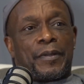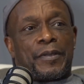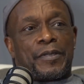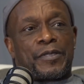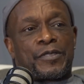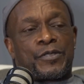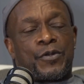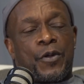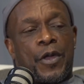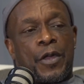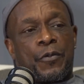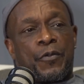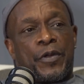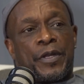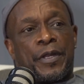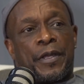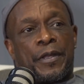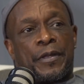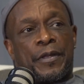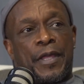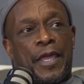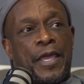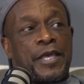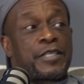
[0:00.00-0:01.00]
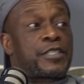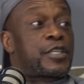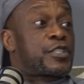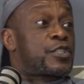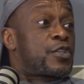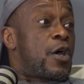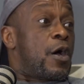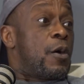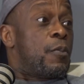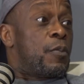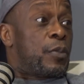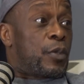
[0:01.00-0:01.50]
So I went in as a
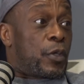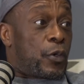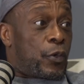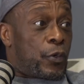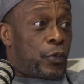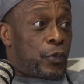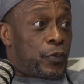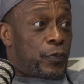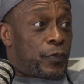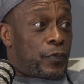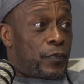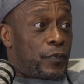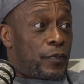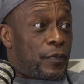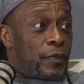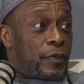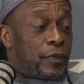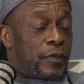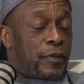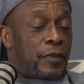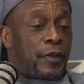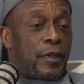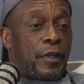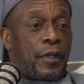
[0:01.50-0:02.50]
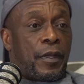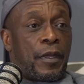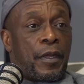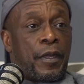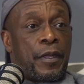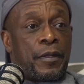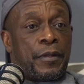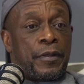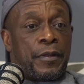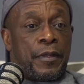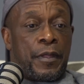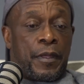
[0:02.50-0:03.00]
tumbler.
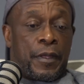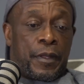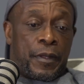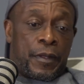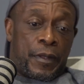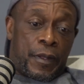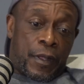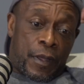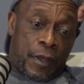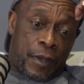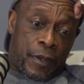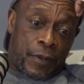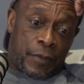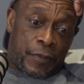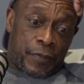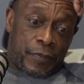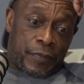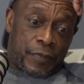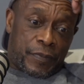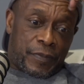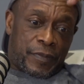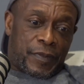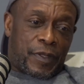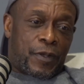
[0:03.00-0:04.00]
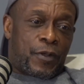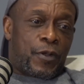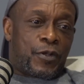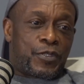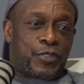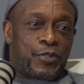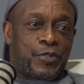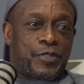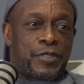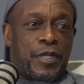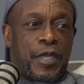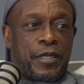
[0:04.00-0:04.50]
And then the
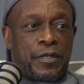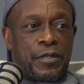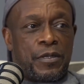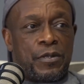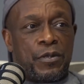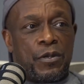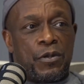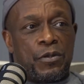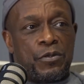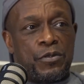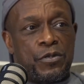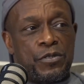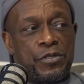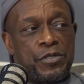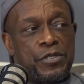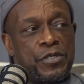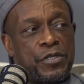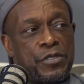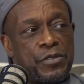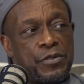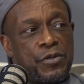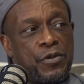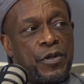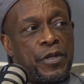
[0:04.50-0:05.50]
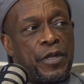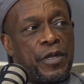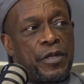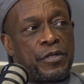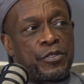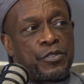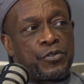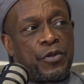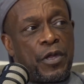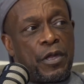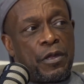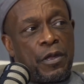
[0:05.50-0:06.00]
coach is like, you know, you should just go ahead
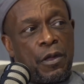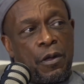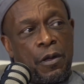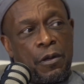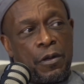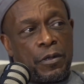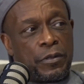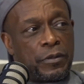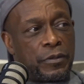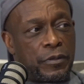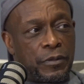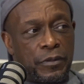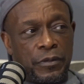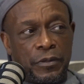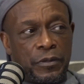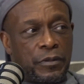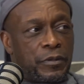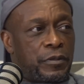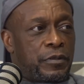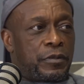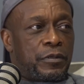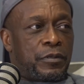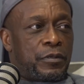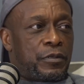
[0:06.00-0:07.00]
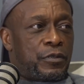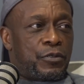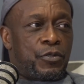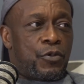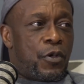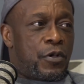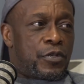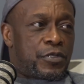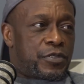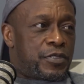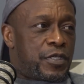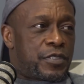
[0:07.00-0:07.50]
and do
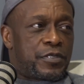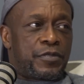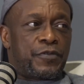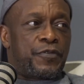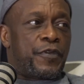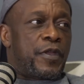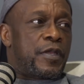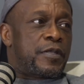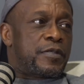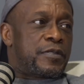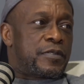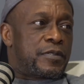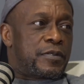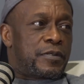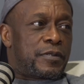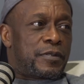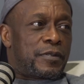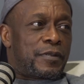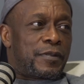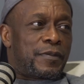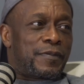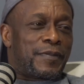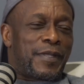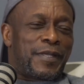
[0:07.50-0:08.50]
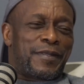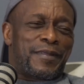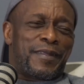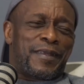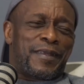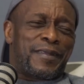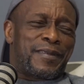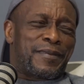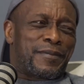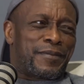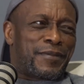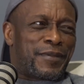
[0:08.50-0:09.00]
all 6 events. I'm like, no,
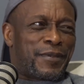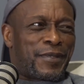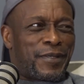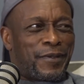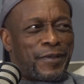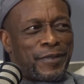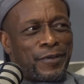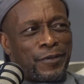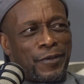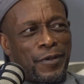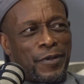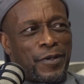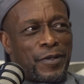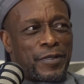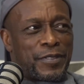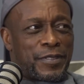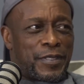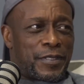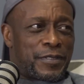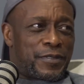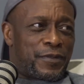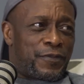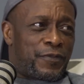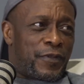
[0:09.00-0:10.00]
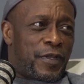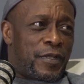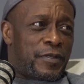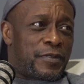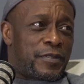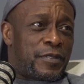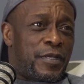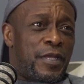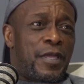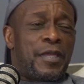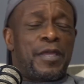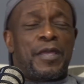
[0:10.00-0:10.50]
I don't do all 6
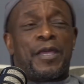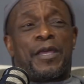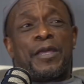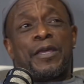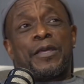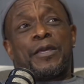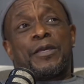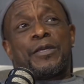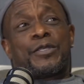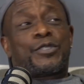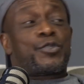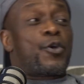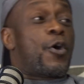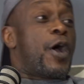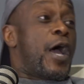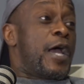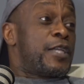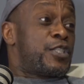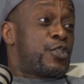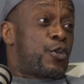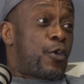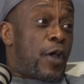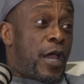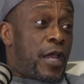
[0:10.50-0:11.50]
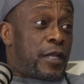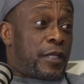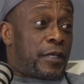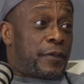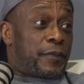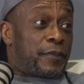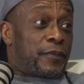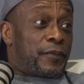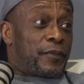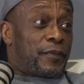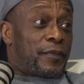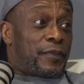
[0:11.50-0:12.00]
events. So I tried it.
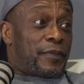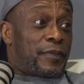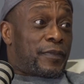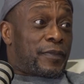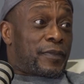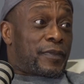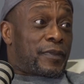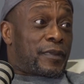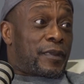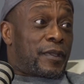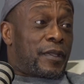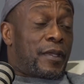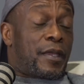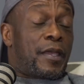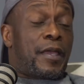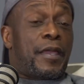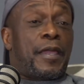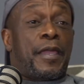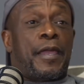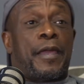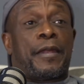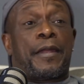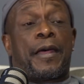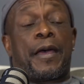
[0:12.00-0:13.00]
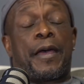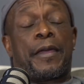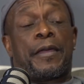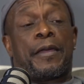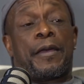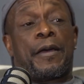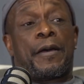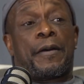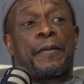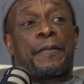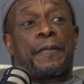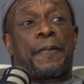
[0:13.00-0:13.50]
And
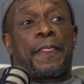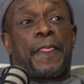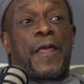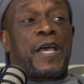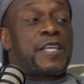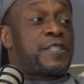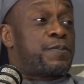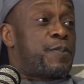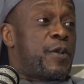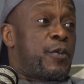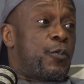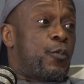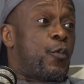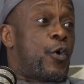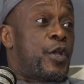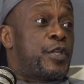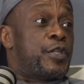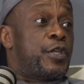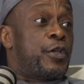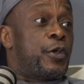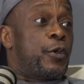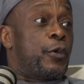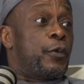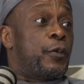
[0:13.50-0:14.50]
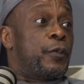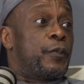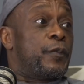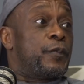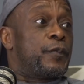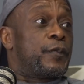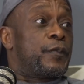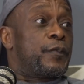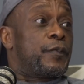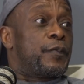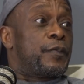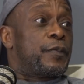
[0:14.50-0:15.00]
I spent 1 year
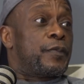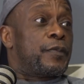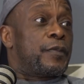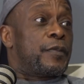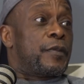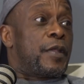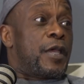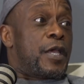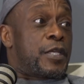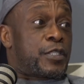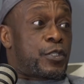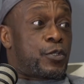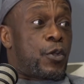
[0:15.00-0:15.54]
as